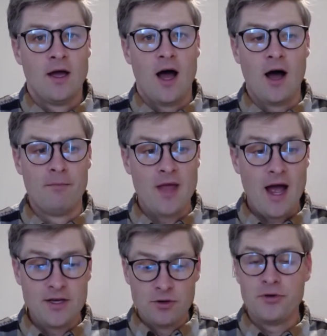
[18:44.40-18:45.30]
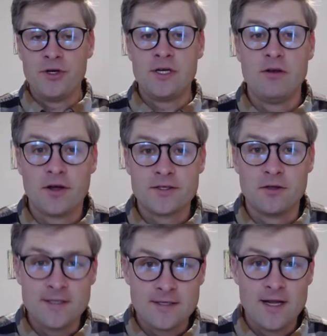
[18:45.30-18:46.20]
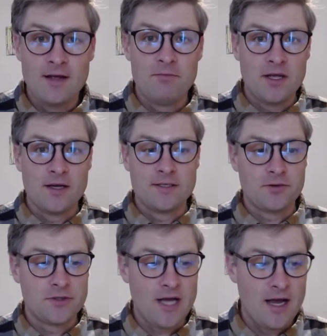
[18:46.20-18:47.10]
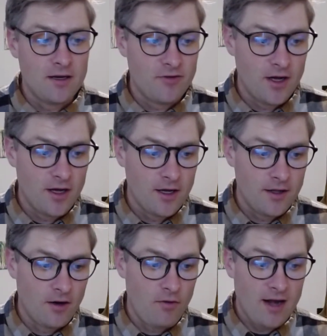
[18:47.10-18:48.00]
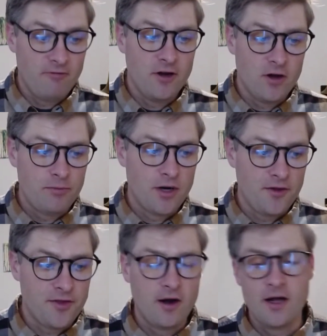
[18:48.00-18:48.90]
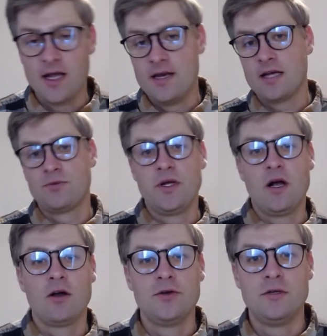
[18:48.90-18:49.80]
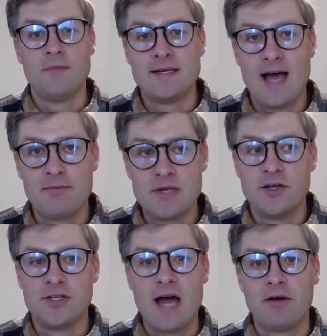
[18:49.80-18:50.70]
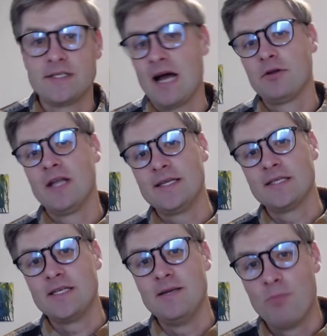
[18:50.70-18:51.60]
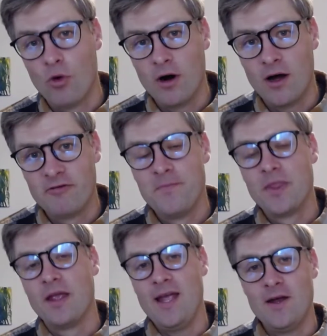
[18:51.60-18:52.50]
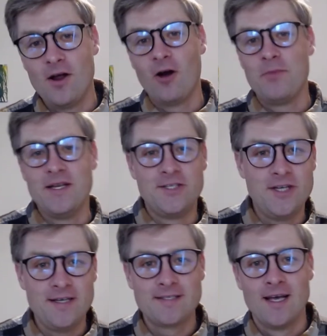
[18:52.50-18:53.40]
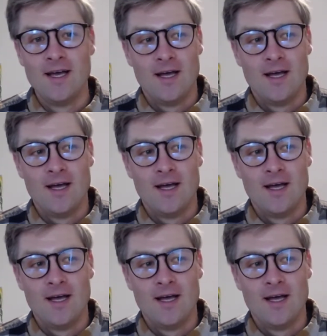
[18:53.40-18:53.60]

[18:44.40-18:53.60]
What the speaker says: I do appreciate you also listening because this was kind of a random video I put out there. Again, next week I'll go to my top 10 genres I would like to see more of in RPGs.